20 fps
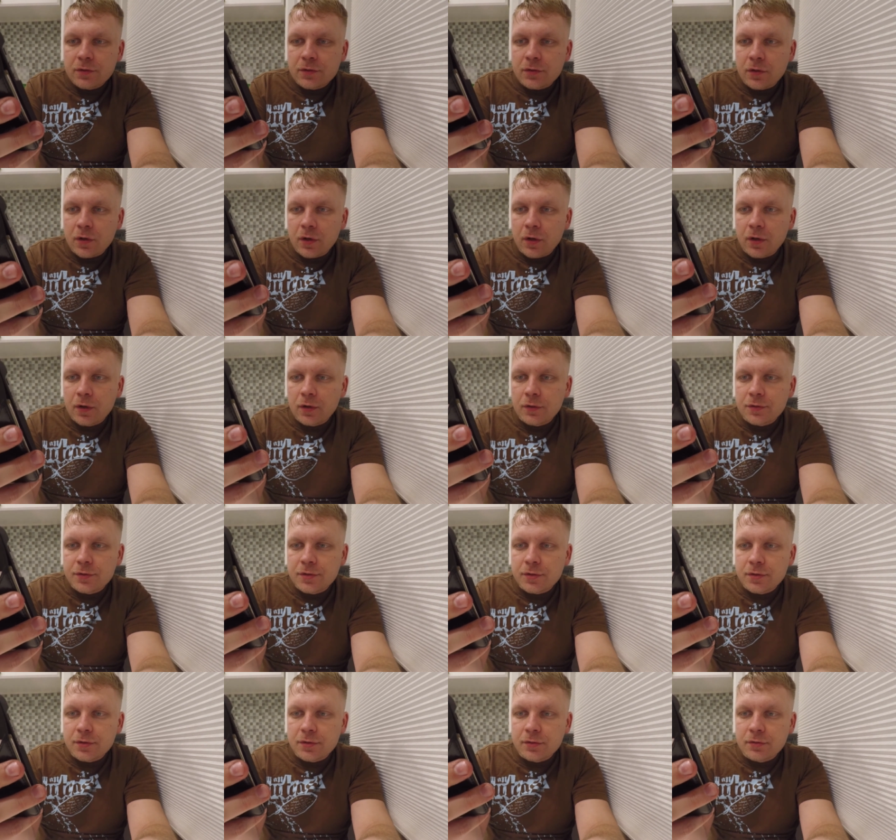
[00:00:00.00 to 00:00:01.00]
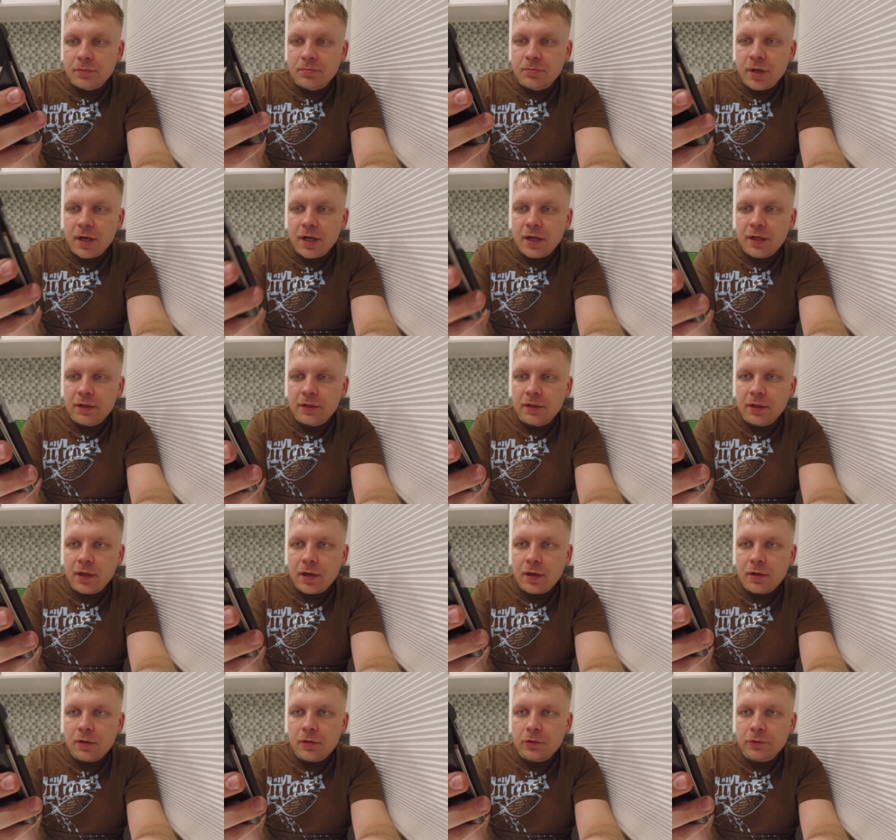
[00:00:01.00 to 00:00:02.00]
so I go to buy it
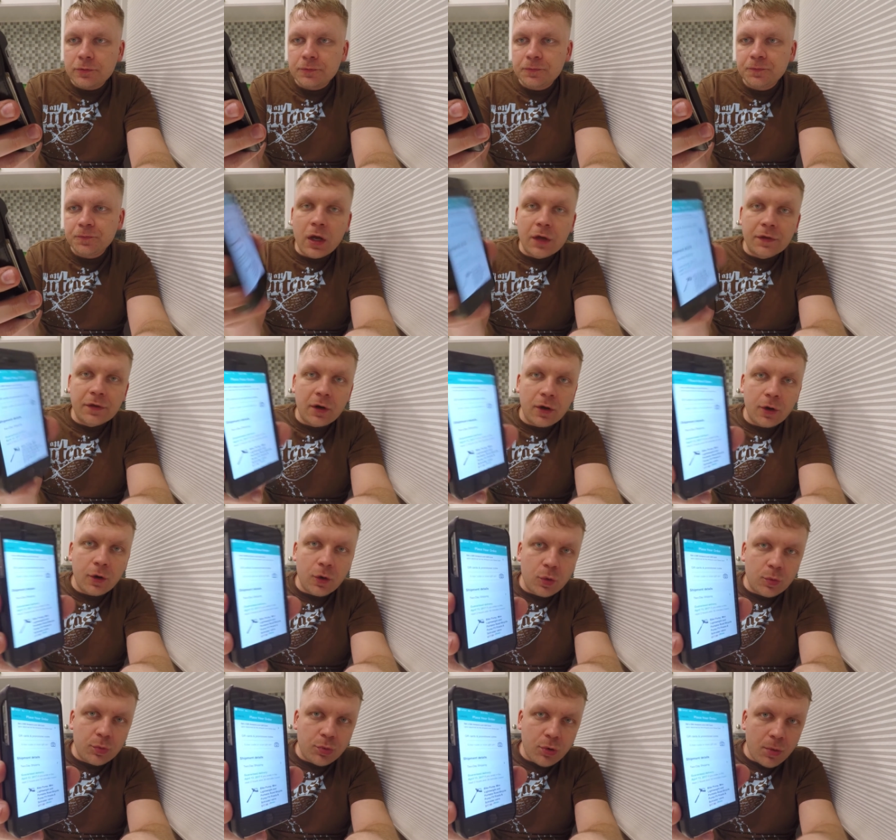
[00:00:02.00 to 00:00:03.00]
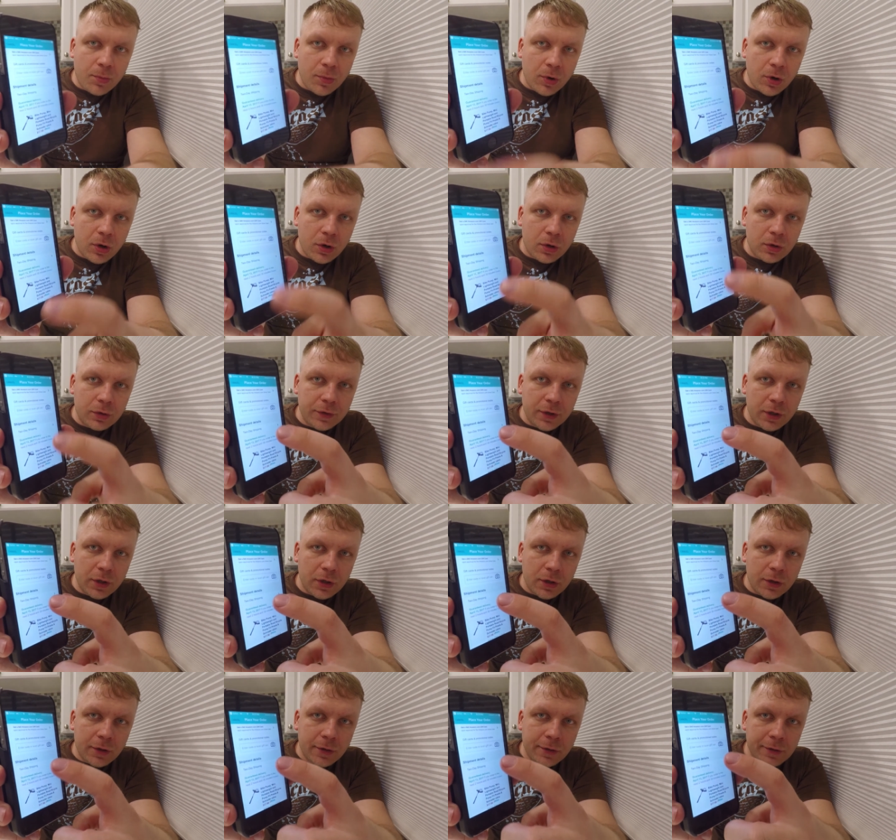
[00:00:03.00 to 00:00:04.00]
now and then I go to promo code
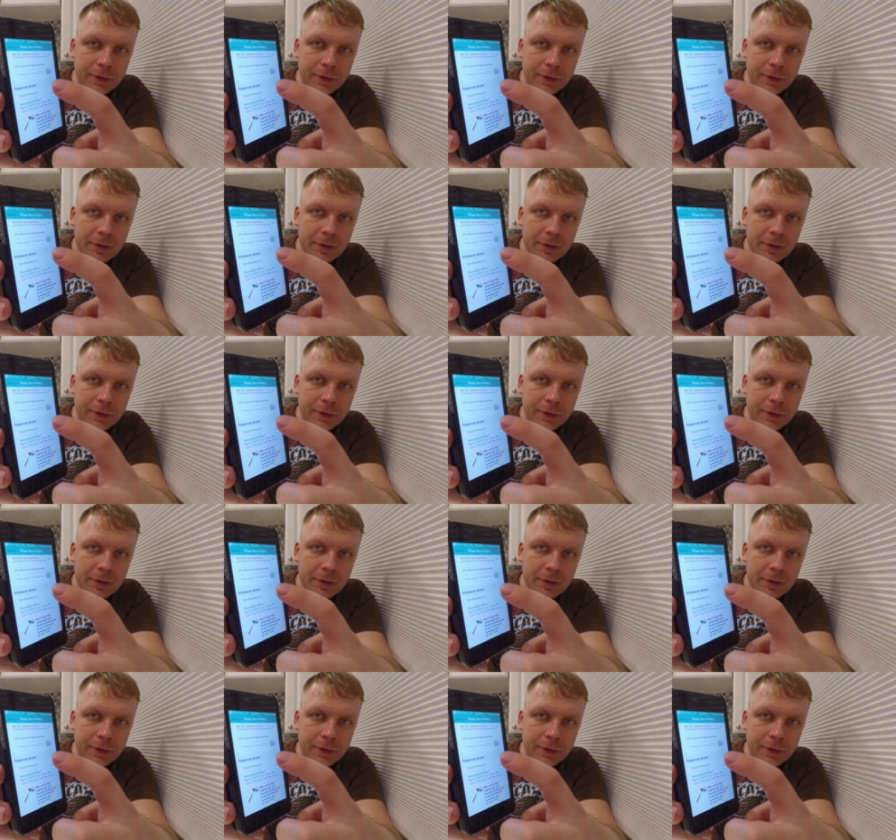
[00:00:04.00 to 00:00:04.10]
here